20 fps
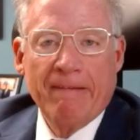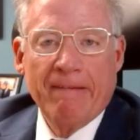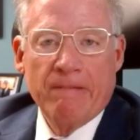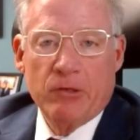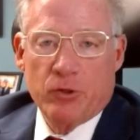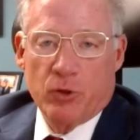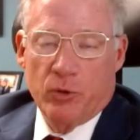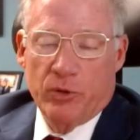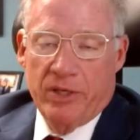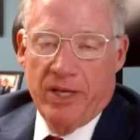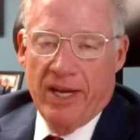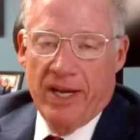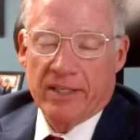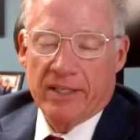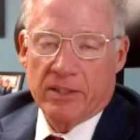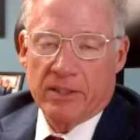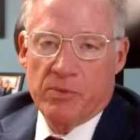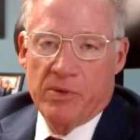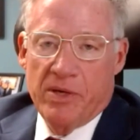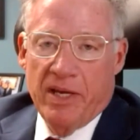So
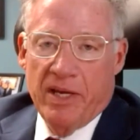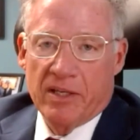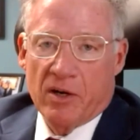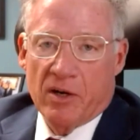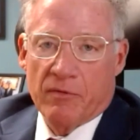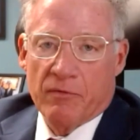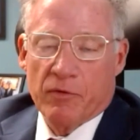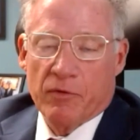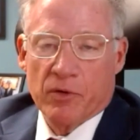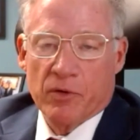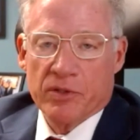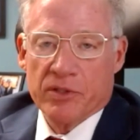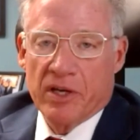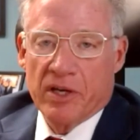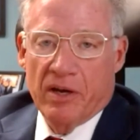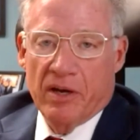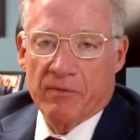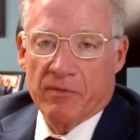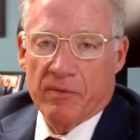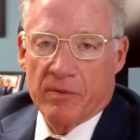yes, we had our first
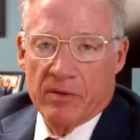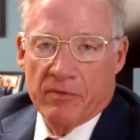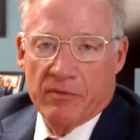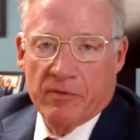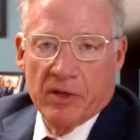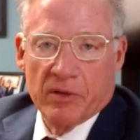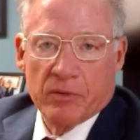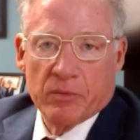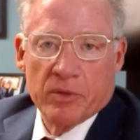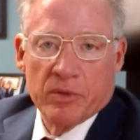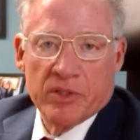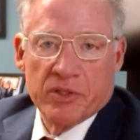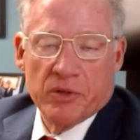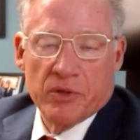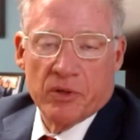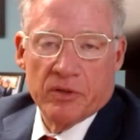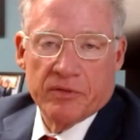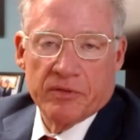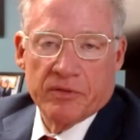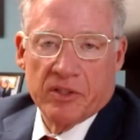cut from the Federal
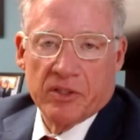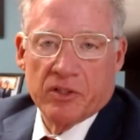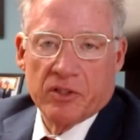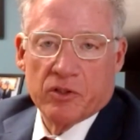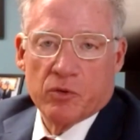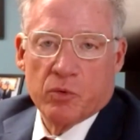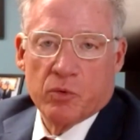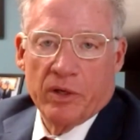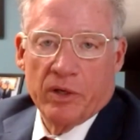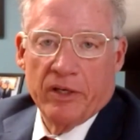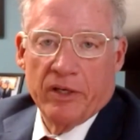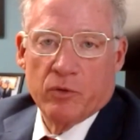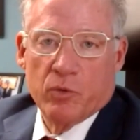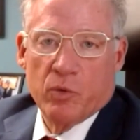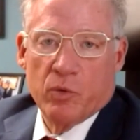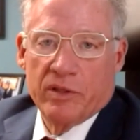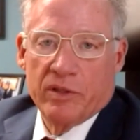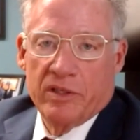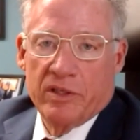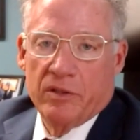Reserve since
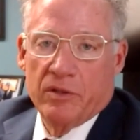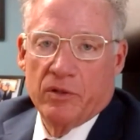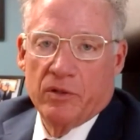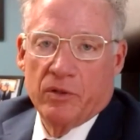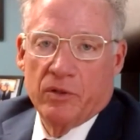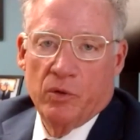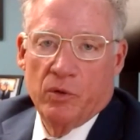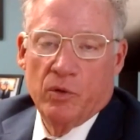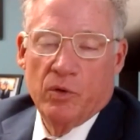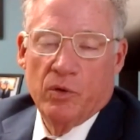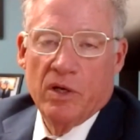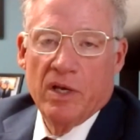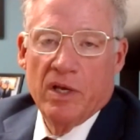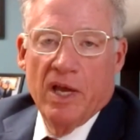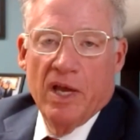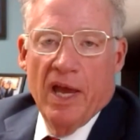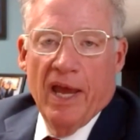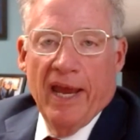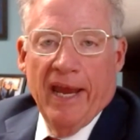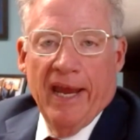2022.
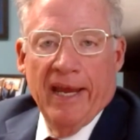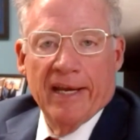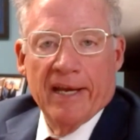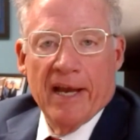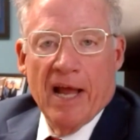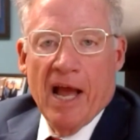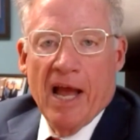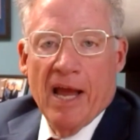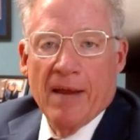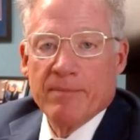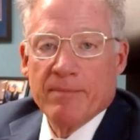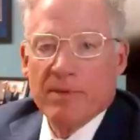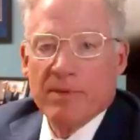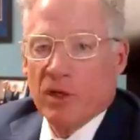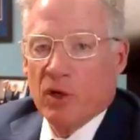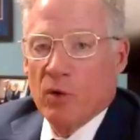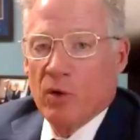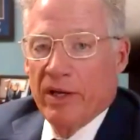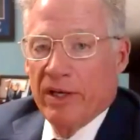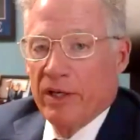And I'm going to
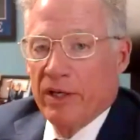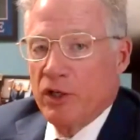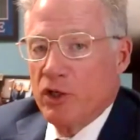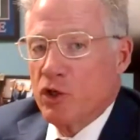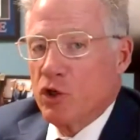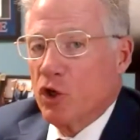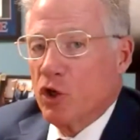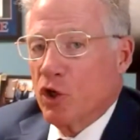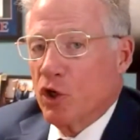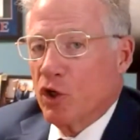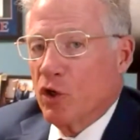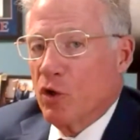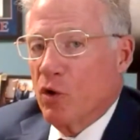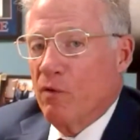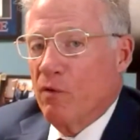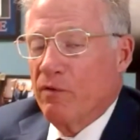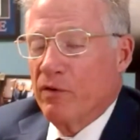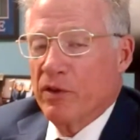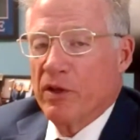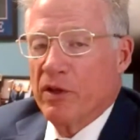go ahead and turn
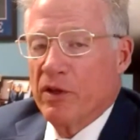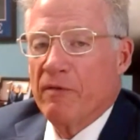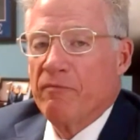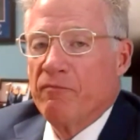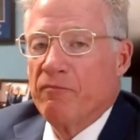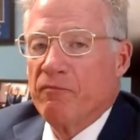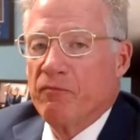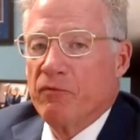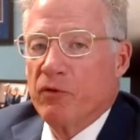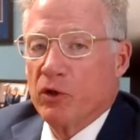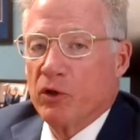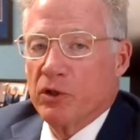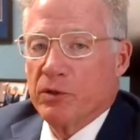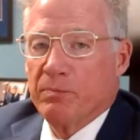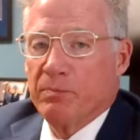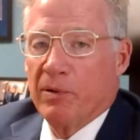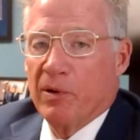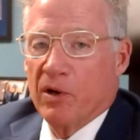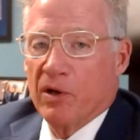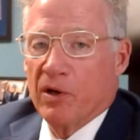over the first
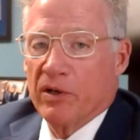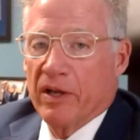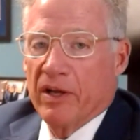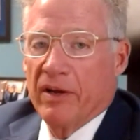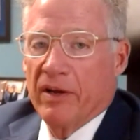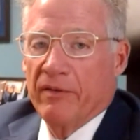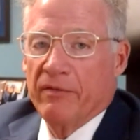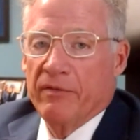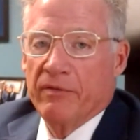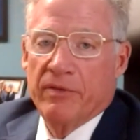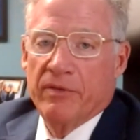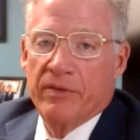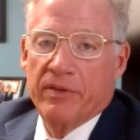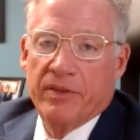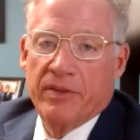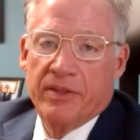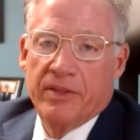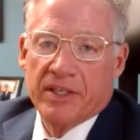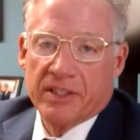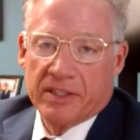part of
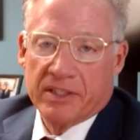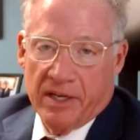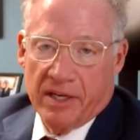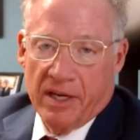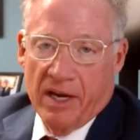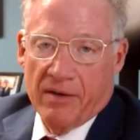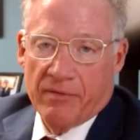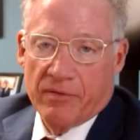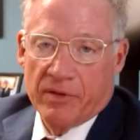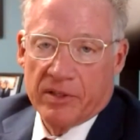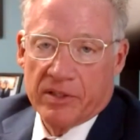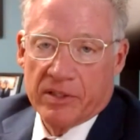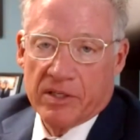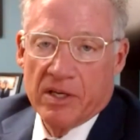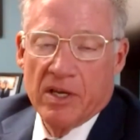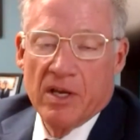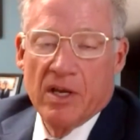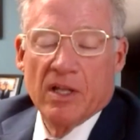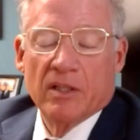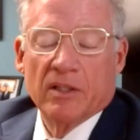this conference.
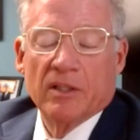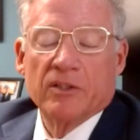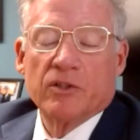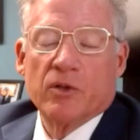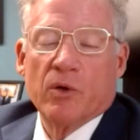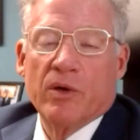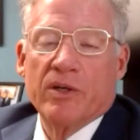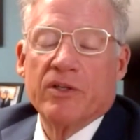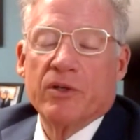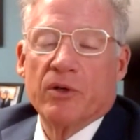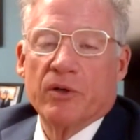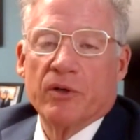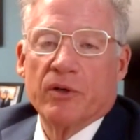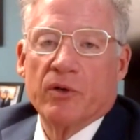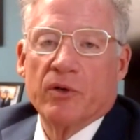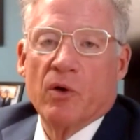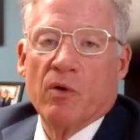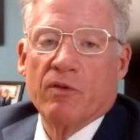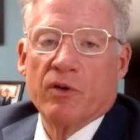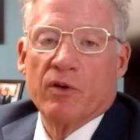Let's go ahead and
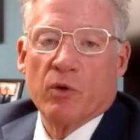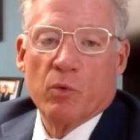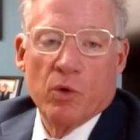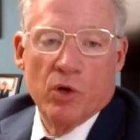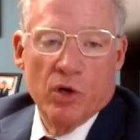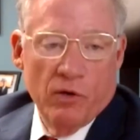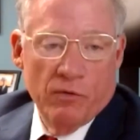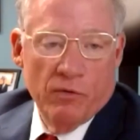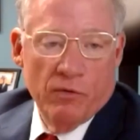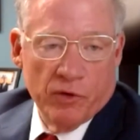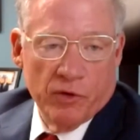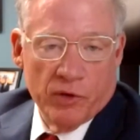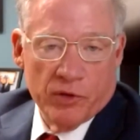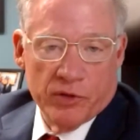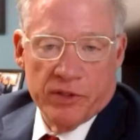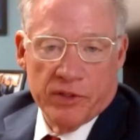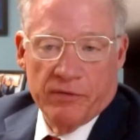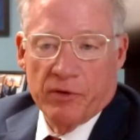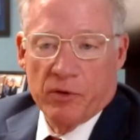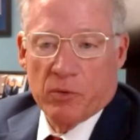turn it over to Will
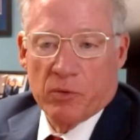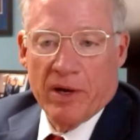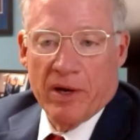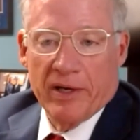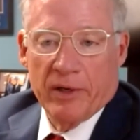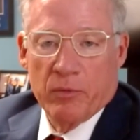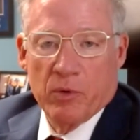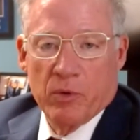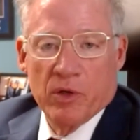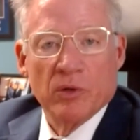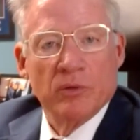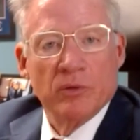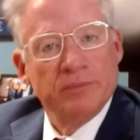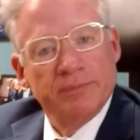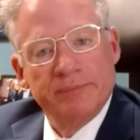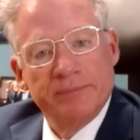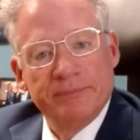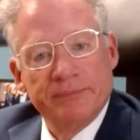first, if you're ready, Will.